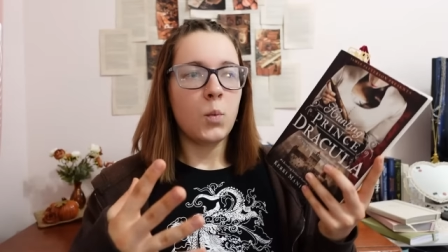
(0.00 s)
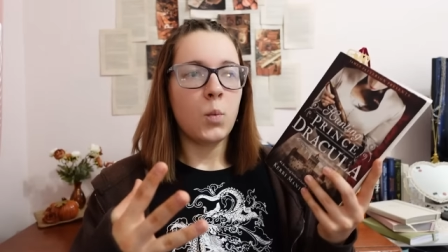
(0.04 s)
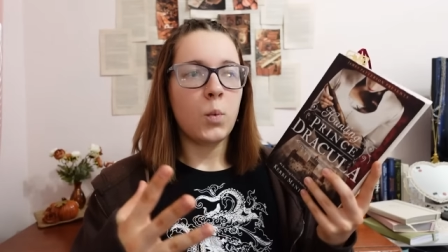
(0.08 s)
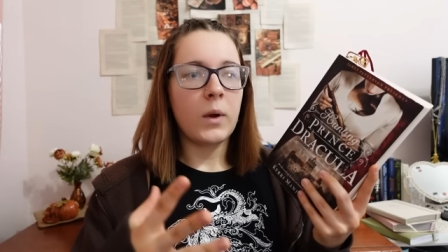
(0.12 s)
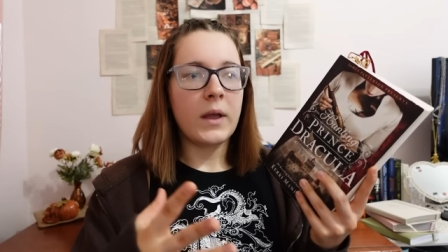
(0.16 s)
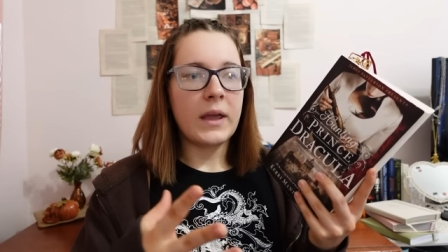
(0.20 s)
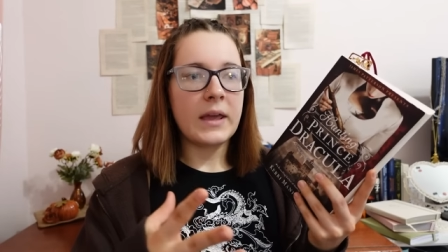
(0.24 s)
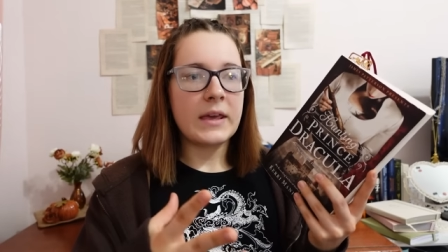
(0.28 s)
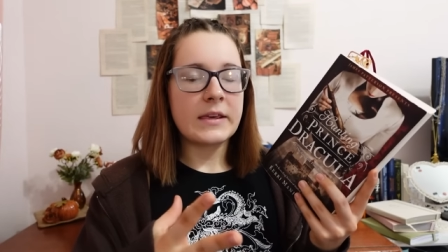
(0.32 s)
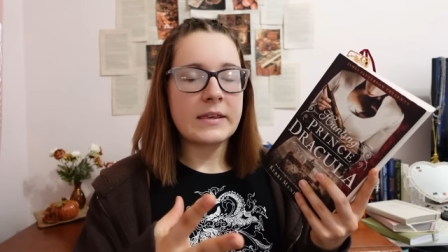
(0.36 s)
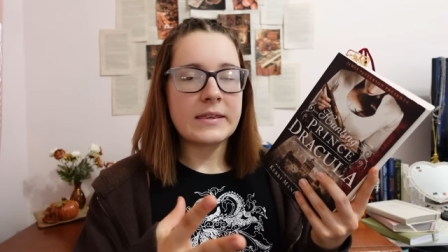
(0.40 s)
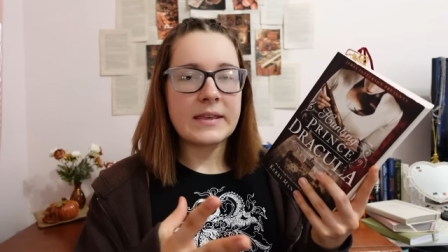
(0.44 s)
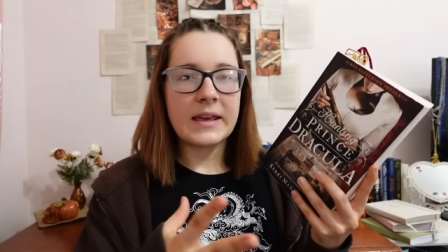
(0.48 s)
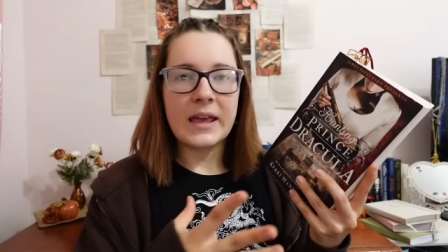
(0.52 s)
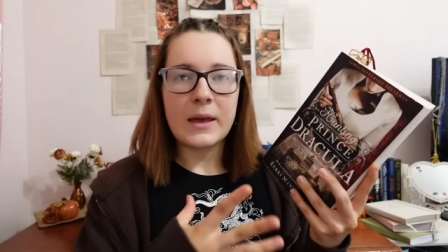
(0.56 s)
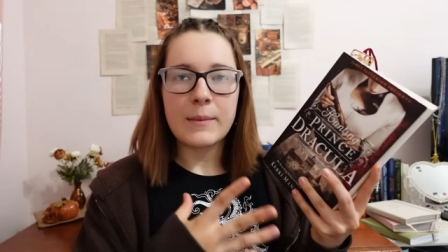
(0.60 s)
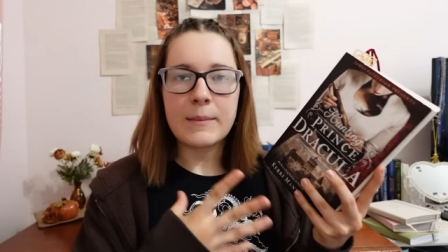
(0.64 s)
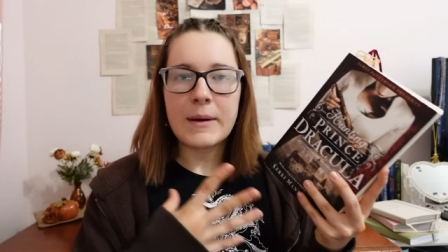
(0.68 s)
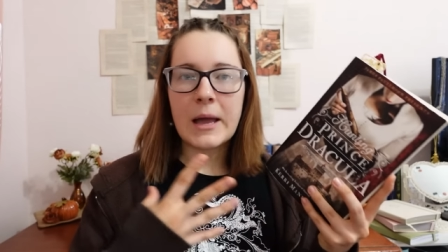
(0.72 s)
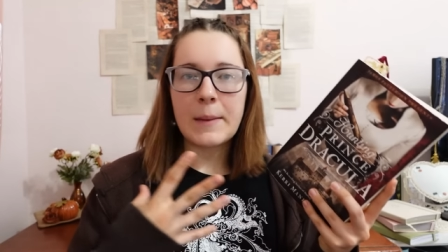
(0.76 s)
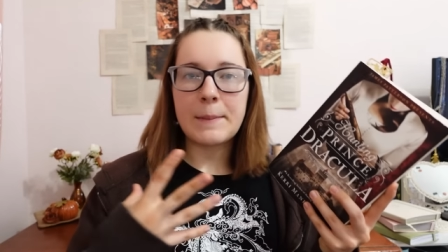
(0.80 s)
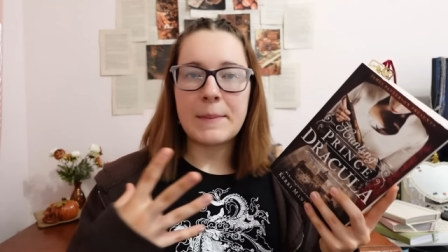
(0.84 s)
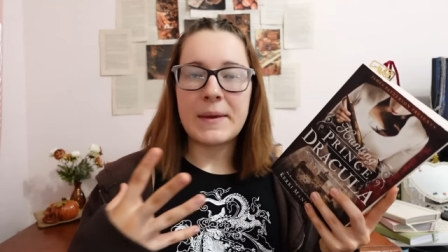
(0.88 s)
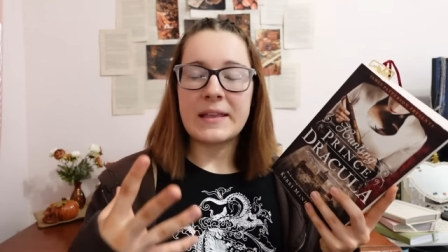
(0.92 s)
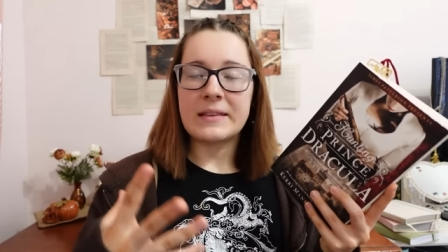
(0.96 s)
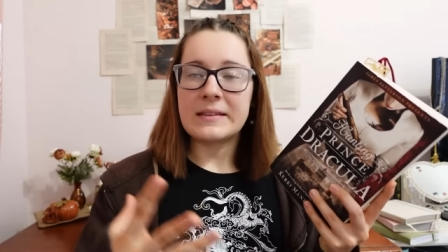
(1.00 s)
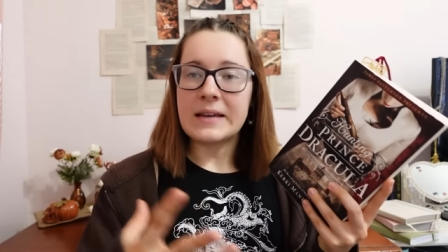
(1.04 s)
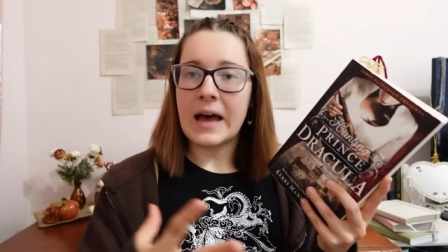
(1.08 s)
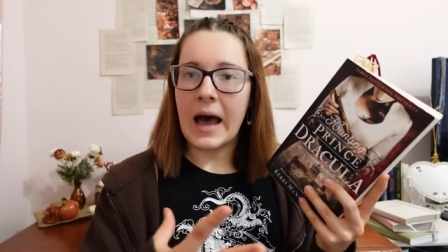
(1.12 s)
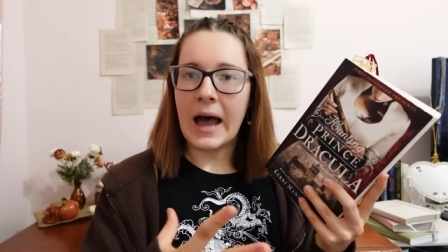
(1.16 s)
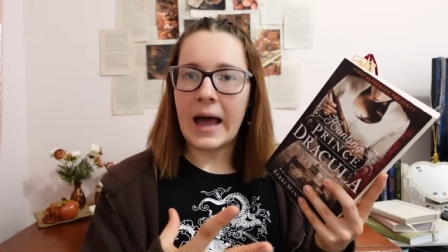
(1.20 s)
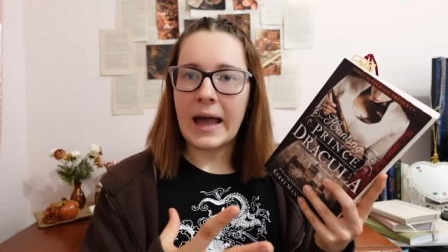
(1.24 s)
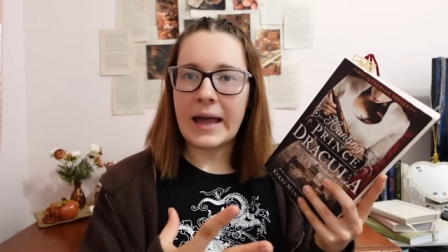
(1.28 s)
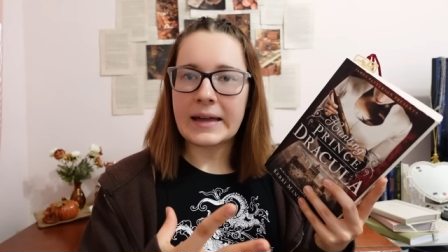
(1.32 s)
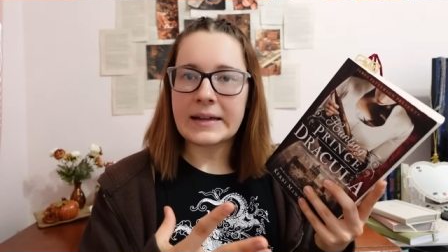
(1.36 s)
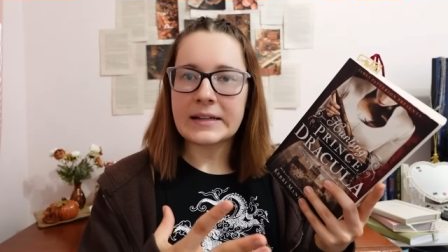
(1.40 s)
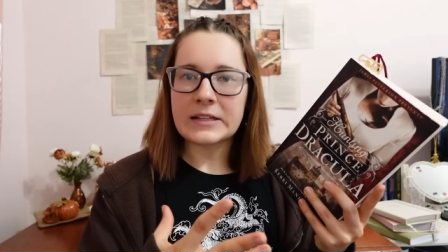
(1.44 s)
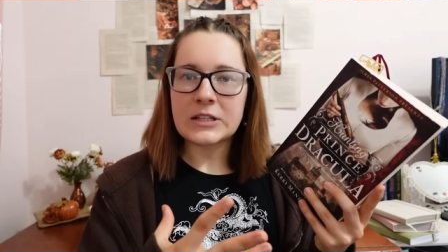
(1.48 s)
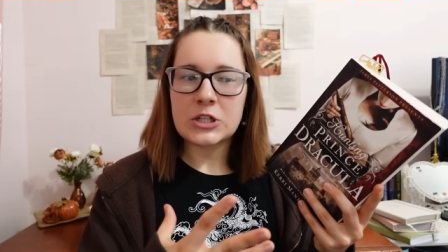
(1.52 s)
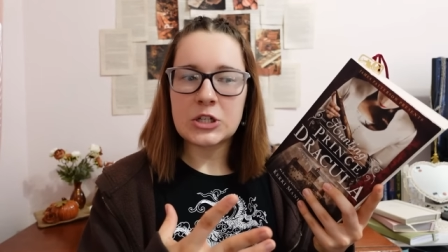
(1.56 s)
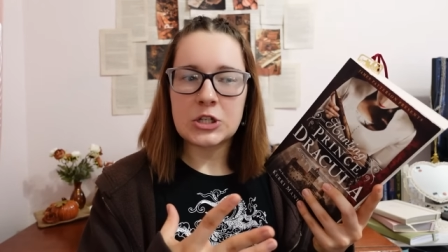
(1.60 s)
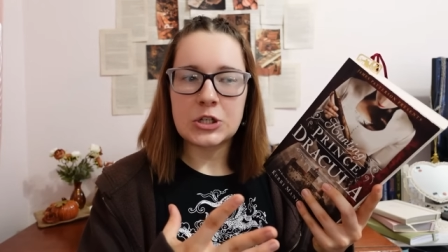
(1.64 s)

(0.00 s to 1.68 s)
we think it might be tied